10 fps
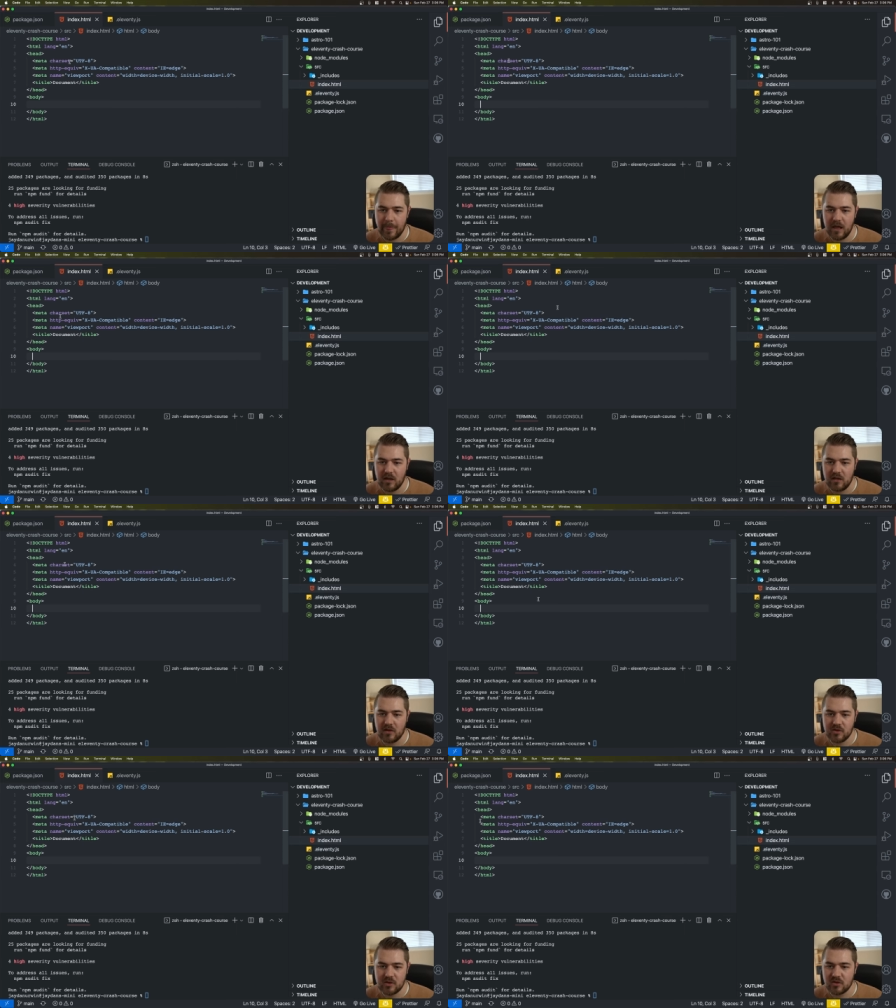And then
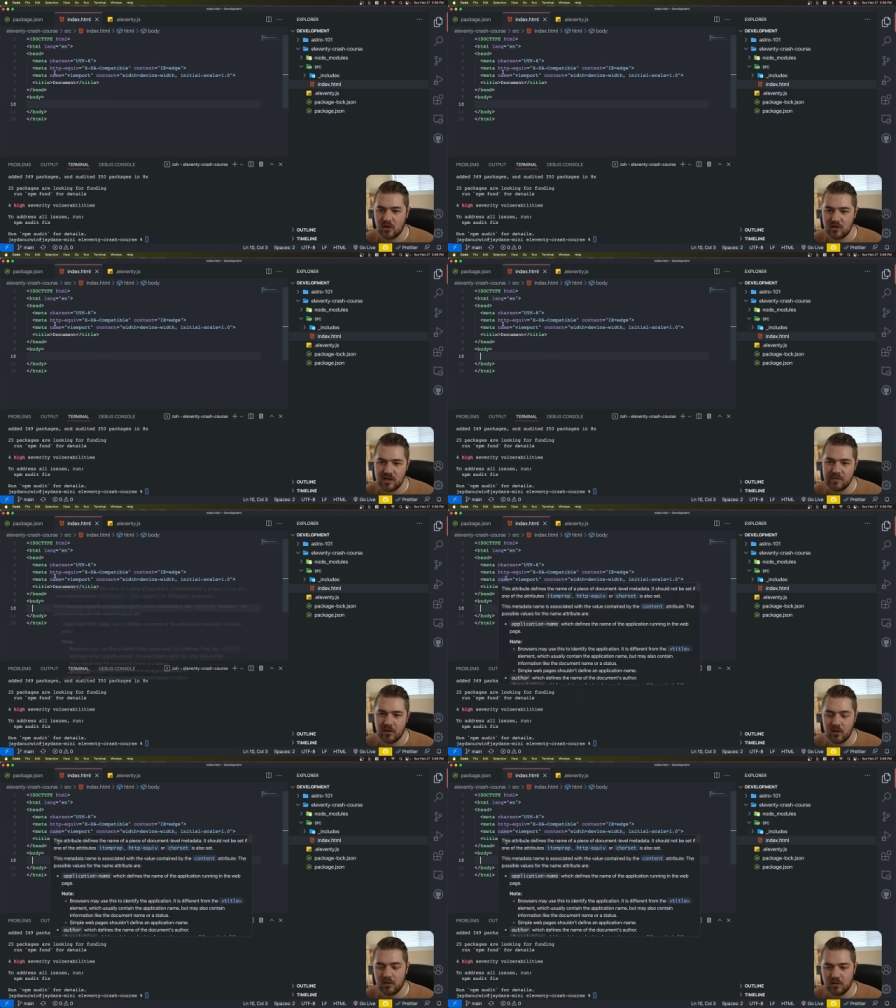there's just our
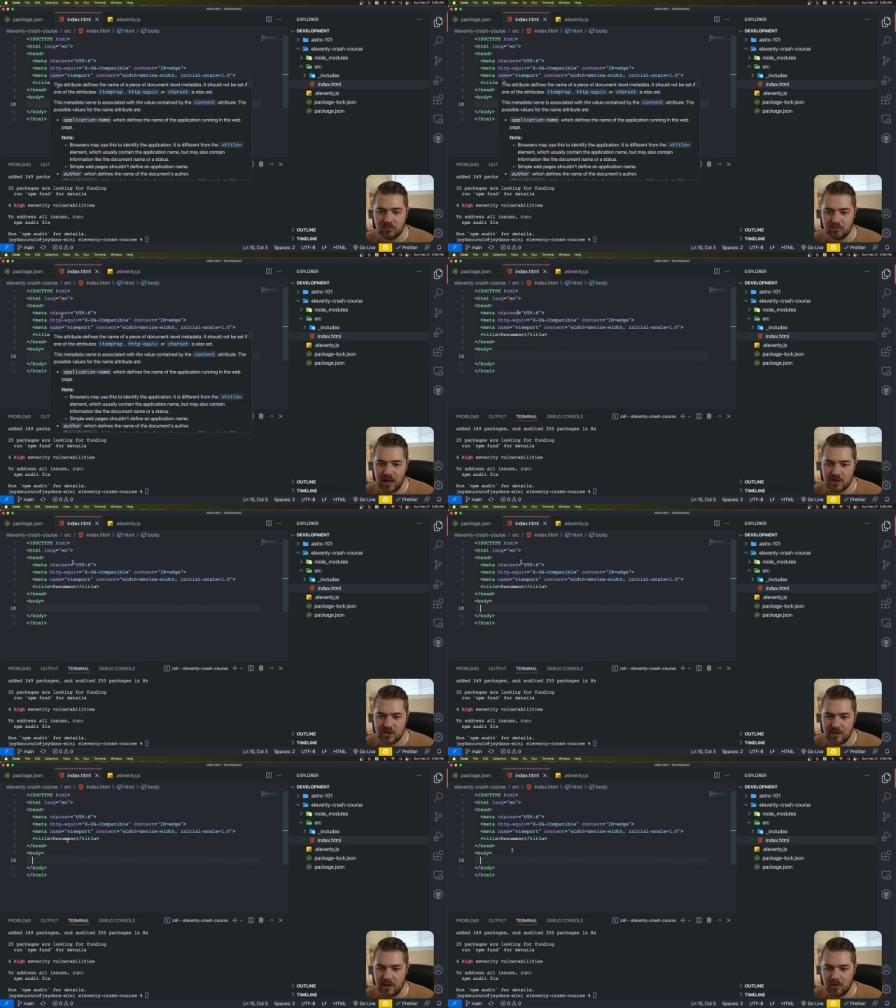default
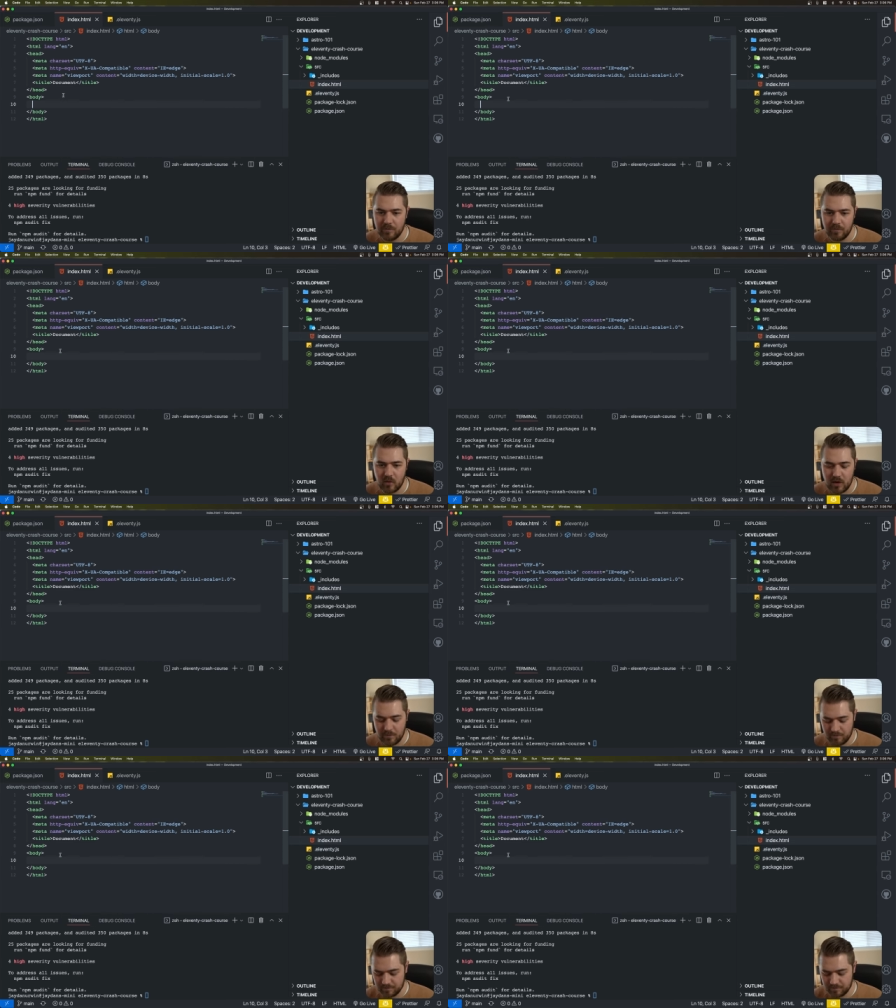HTML, right?